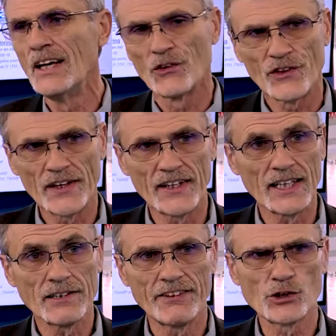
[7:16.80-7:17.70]
that the
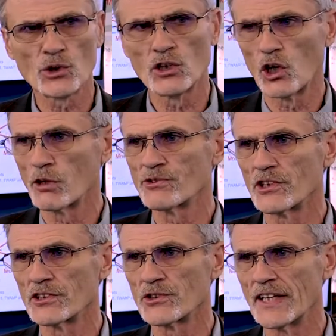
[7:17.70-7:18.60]
individual alarms
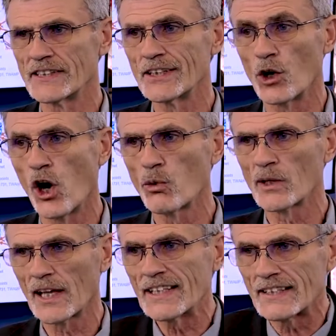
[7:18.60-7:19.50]
they're addressing are all
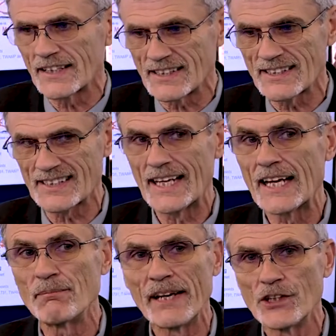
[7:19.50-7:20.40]
related to the
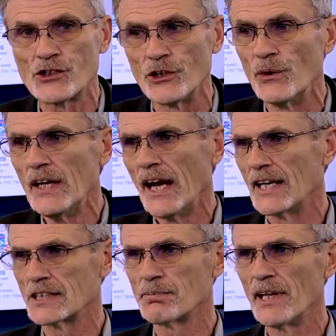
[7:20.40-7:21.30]
same issue.
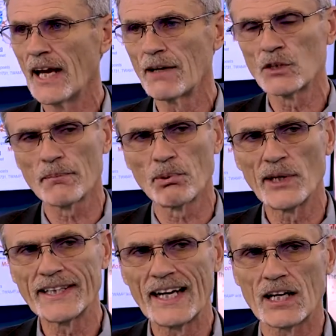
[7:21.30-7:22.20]
And it's being able to
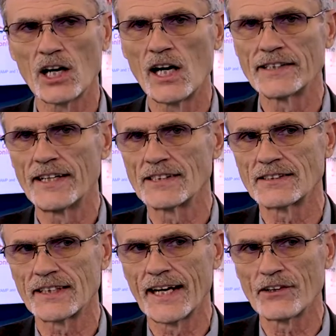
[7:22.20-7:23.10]
bring that context
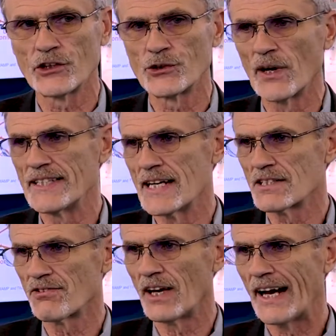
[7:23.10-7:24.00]
together to
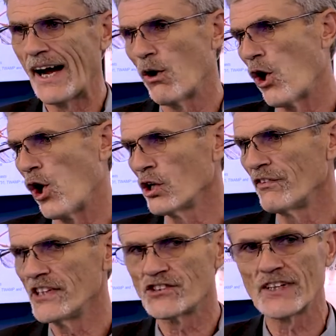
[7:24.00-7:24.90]
identify how all of
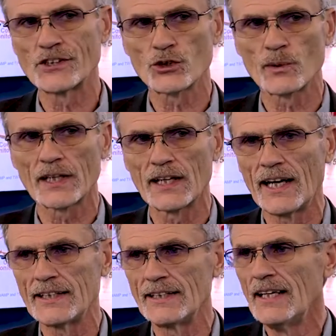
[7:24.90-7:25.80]
these things are
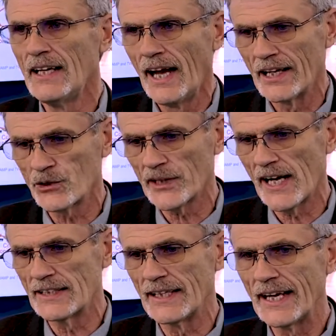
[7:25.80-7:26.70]
related and
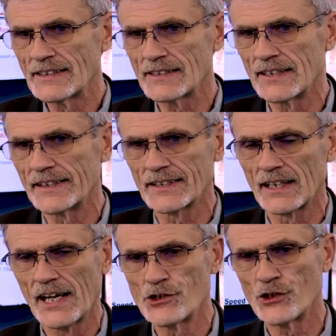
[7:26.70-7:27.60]
create an incident that
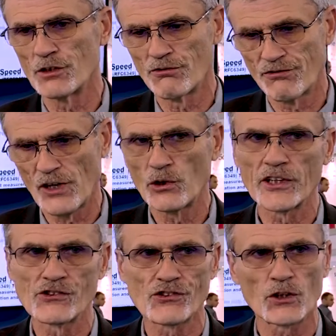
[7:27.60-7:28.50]
allows you to
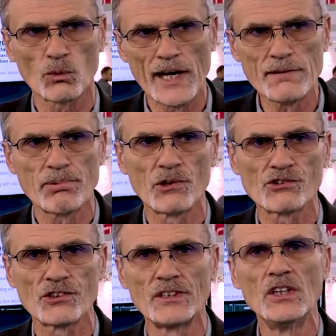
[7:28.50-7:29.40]
focus the right
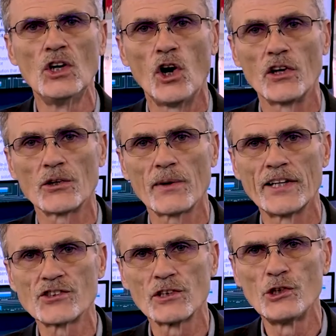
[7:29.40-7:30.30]
person on the
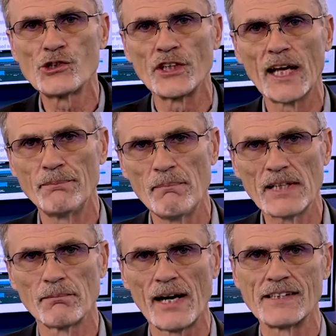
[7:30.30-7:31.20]
resolution and
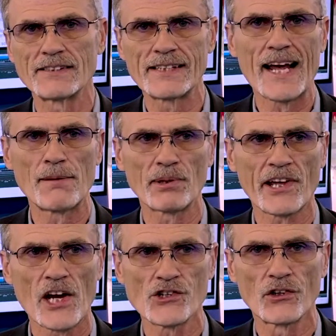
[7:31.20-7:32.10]
minimize the
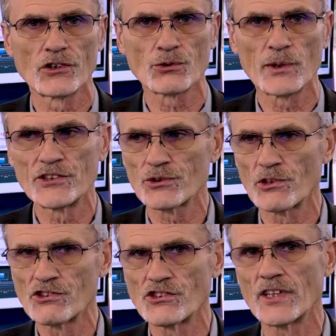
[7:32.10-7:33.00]
application of those
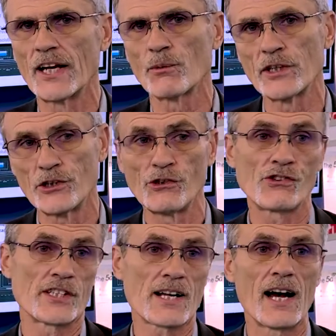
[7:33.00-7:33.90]
resources and reduce
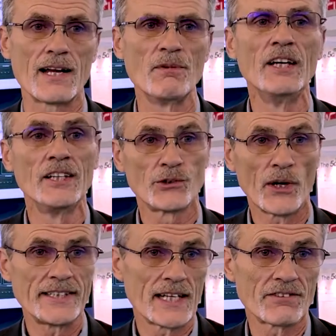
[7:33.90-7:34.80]
the time to
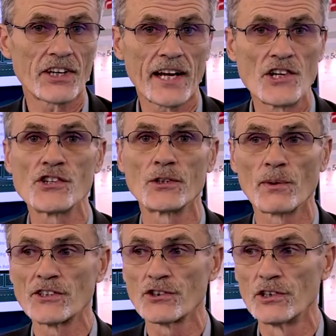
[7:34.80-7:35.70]
identification and
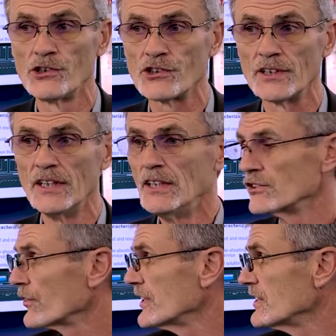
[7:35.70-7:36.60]
resolution.
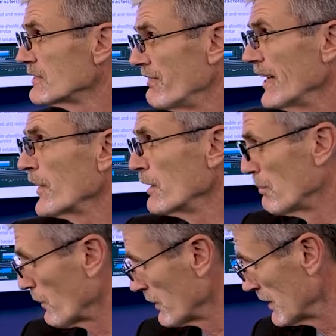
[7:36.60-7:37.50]
So this is very
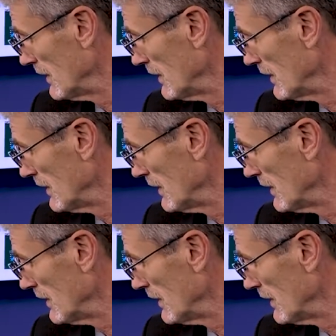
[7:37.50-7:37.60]
important.